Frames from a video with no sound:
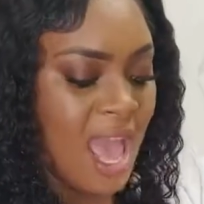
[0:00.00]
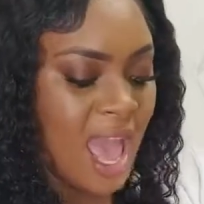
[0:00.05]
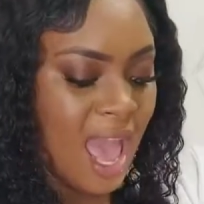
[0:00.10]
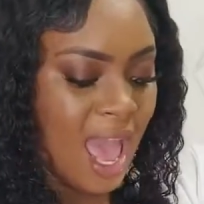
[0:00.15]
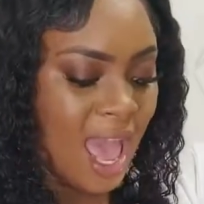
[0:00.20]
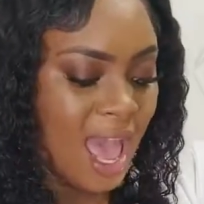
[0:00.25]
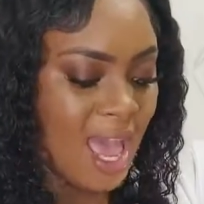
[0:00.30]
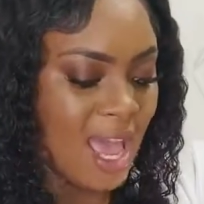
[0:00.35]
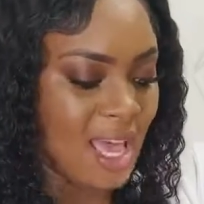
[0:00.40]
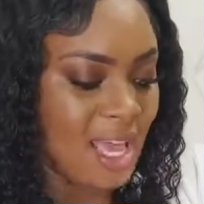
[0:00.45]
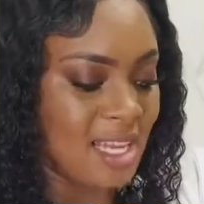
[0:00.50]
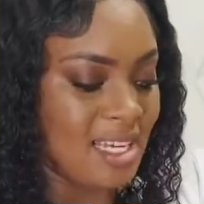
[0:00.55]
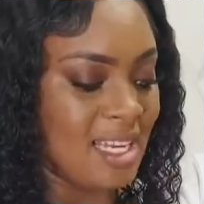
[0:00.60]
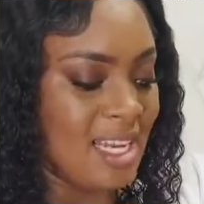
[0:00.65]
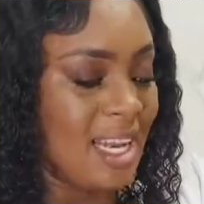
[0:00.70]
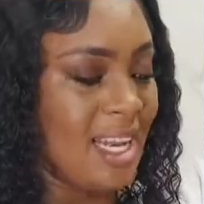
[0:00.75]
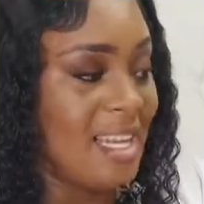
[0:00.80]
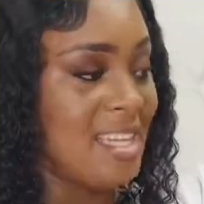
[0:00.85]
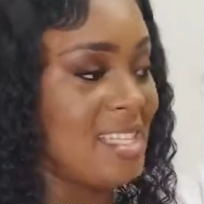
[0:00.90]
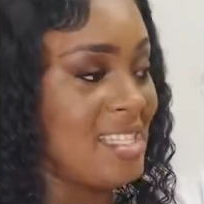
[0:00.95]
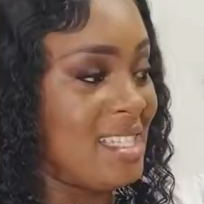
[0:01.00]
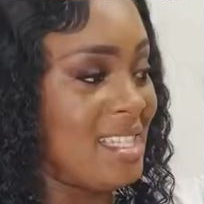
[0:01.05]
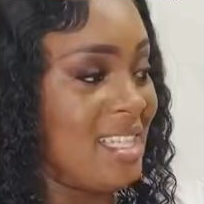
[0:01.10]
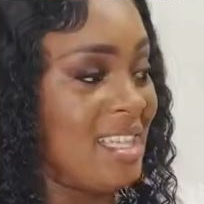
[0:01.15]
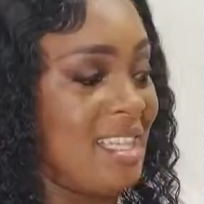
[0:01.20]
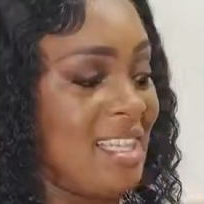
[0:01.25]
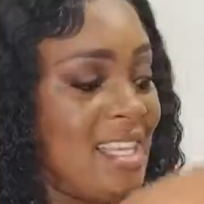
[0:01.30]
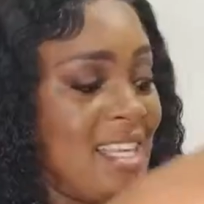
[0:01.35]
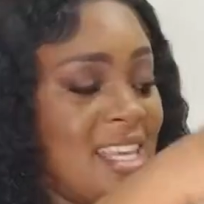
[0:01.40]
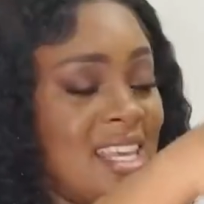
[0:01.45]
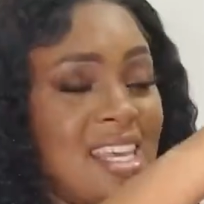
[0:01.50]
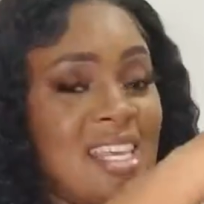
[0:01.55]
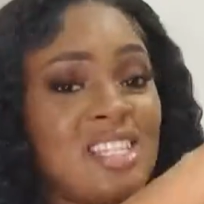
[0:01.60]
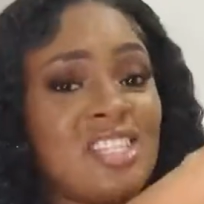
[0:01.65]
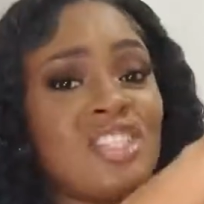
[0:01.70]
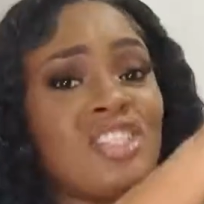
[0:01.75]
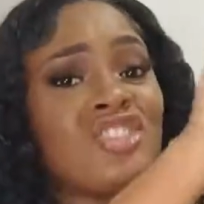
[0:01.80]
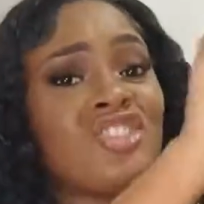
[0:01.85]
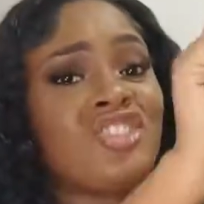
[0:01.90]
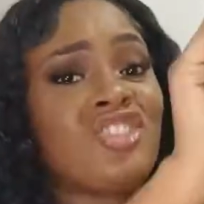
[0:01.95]
And listen, these
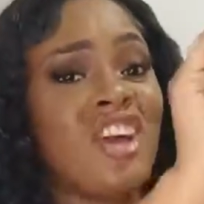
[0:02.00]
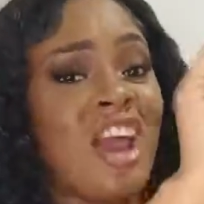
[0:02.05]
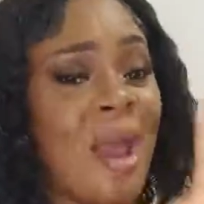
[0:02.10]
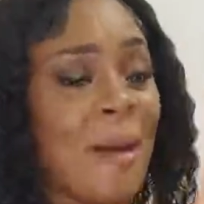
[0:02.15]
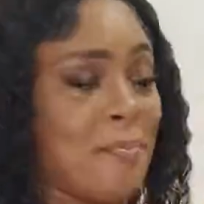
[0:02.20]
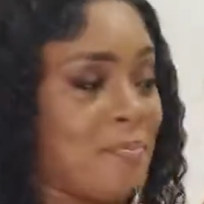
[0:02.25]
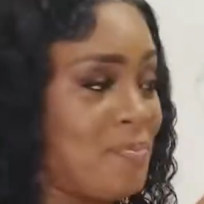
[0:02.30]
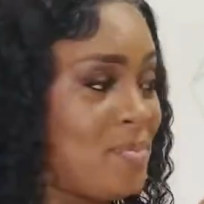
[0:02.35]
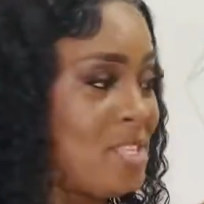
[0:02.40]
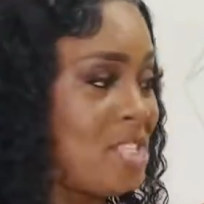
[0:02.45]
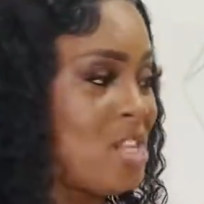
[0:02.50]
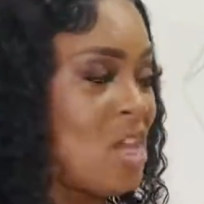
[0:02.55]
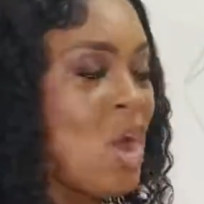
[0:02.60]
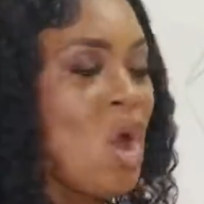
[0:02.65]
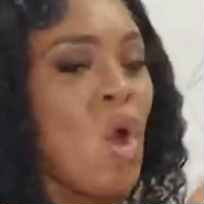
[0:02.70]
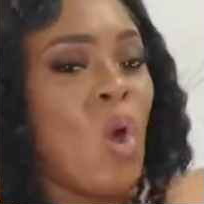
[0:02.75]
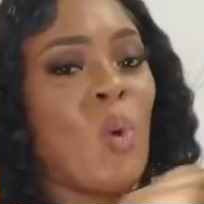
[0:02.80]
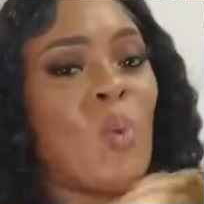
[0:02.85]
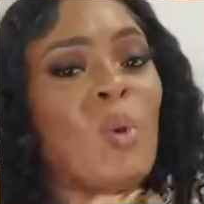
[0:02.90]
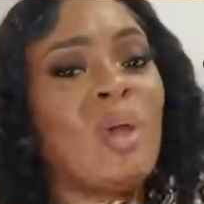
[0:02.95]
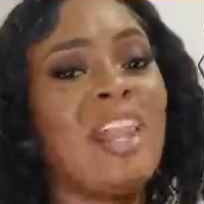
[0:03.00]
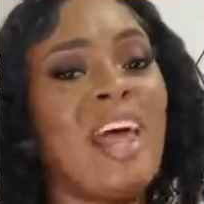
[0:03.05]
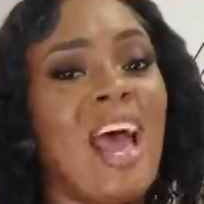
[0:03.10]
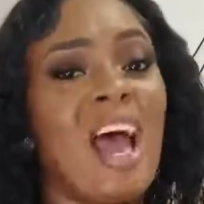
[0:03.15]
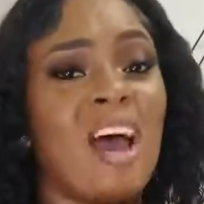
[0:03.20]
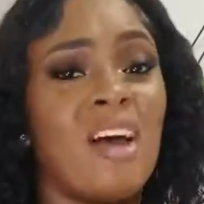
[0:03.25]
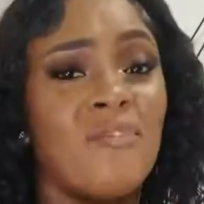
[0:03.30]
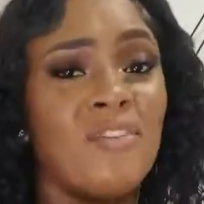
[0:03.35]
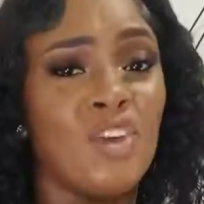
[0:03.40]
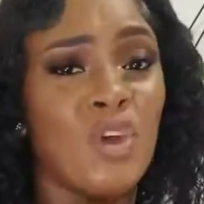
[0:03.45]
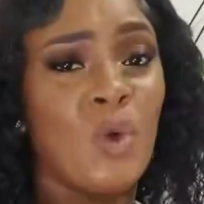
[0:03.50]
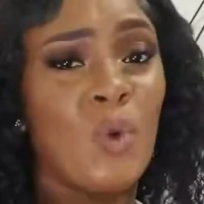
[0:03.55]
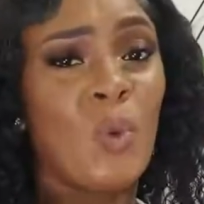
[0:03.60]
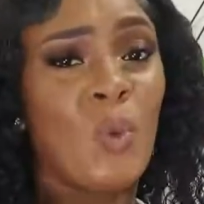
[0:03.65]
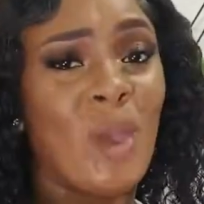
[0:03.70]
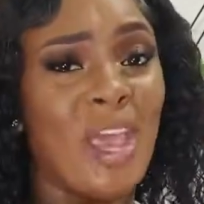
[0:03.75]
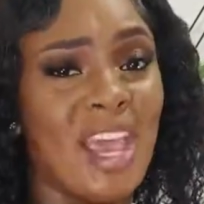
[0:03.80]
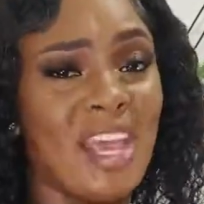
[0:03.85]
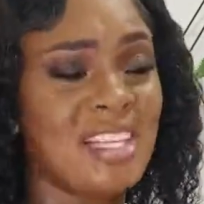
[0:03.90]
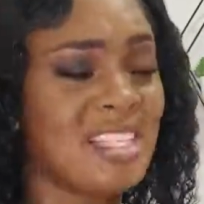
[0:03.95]
straps will have your
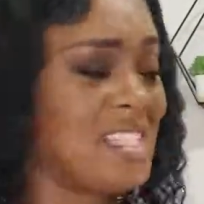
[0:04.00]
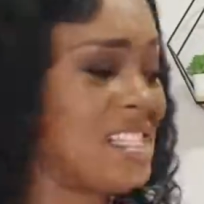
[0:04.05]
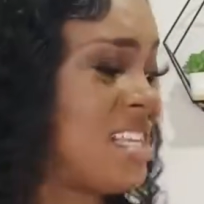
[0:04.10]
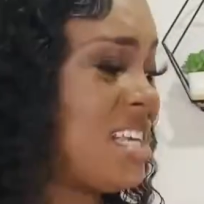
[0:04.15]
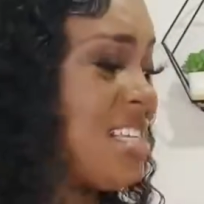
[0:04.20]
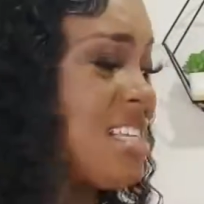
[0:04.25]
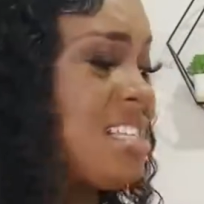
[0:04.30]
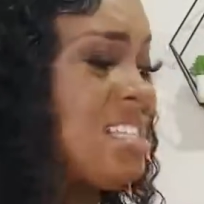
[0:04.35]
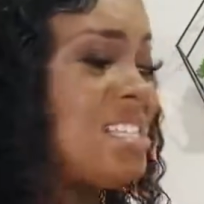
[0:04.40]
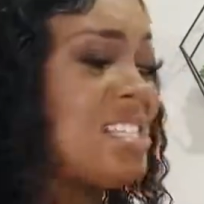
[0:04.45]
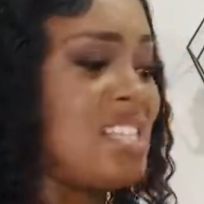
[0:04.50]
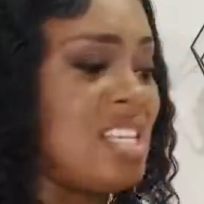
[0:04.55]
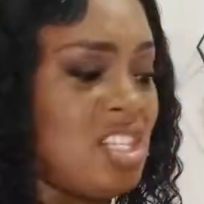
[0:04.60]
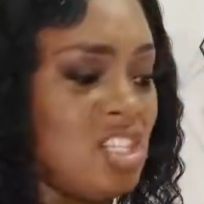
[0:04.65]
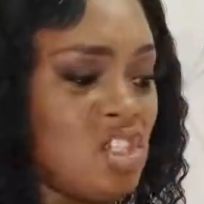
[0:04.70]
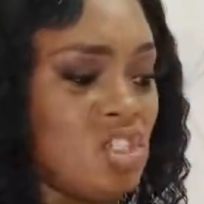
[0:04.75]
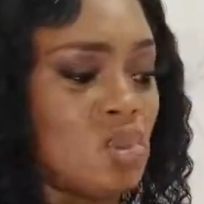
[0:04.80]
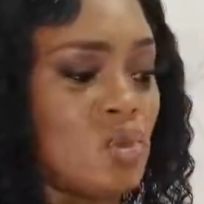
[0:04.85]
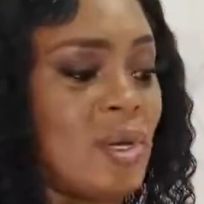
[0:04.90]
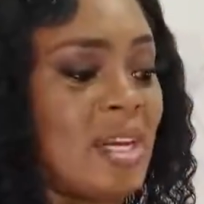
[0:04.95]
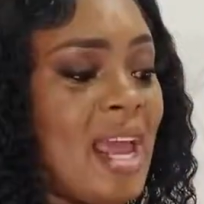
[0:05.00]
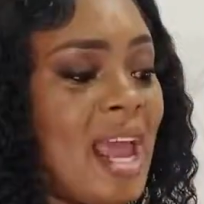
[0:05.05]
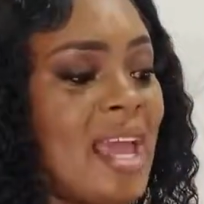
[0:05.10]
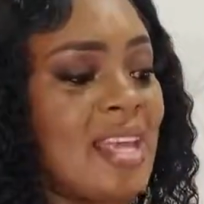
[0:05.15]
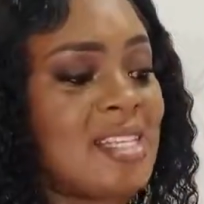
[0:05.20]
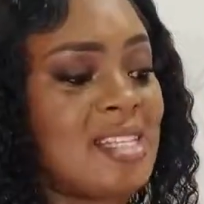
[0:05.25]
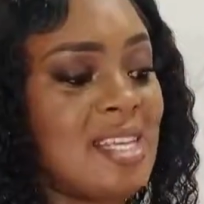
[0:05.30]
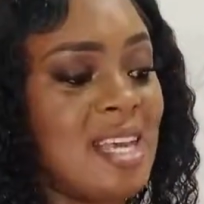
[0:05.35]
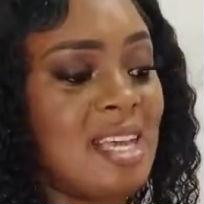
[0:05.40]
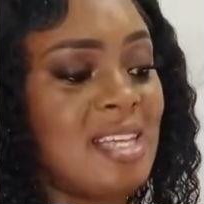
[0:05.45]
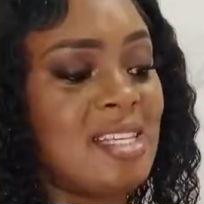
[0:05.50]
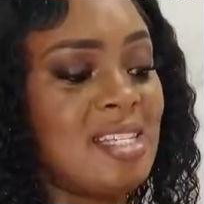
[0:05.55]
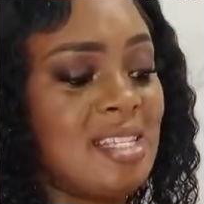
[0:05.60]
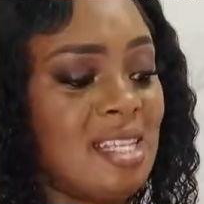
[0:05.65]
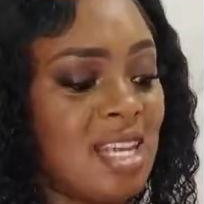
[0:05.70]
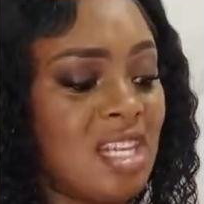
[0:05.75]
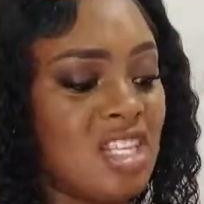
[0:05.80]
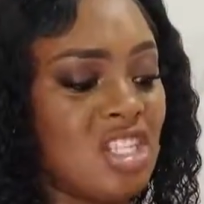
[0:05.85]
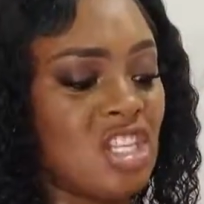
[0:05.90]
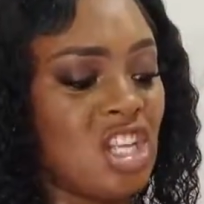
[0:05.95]
waist cinched. When I say
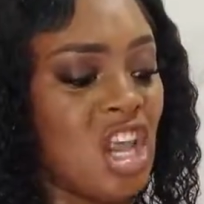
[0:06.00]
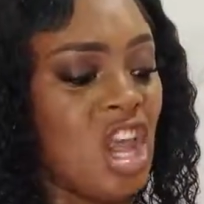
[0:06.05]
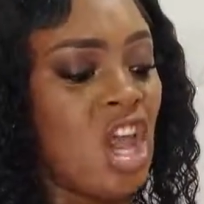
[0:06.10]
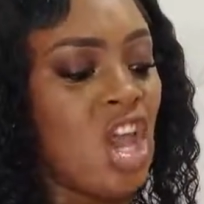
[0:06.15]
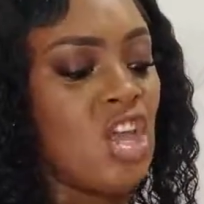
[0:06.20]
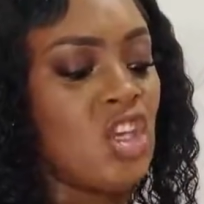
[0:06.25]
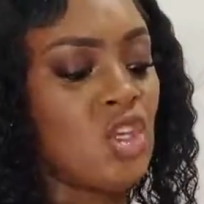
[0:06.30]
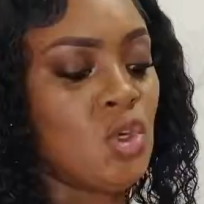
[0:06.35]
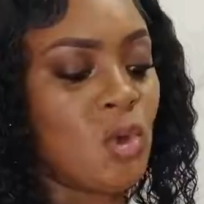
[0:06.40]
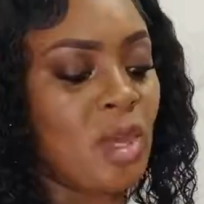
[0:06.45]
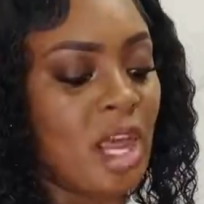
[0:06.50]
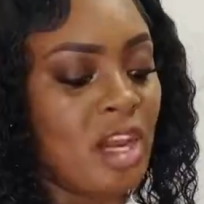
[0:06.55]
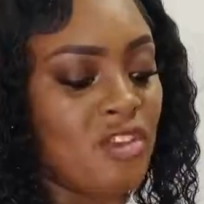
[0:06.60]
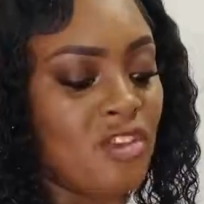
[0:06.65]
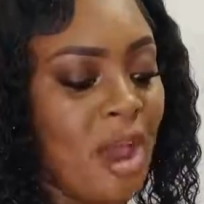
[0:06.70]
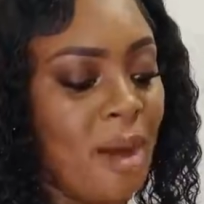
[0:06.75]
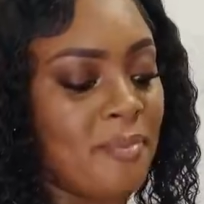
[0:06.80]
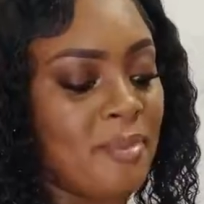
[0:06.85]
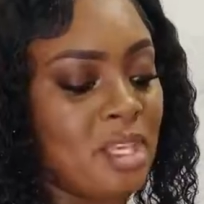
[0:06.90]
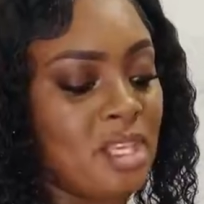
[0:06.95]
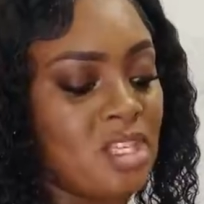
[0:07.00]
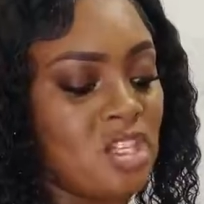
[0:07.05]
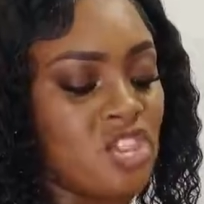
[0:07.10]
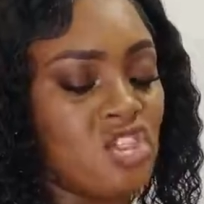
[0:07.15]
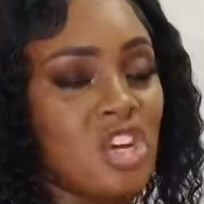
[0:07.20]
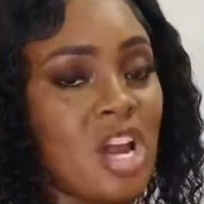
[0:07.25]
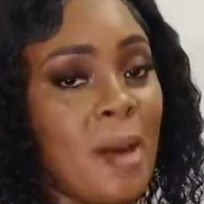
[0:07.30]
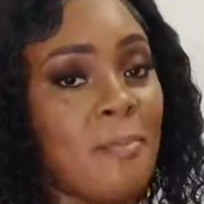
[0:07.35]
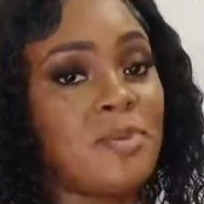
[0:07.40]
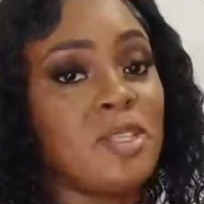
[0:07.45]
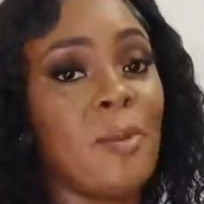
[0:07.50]
cinched, you can wrap these straps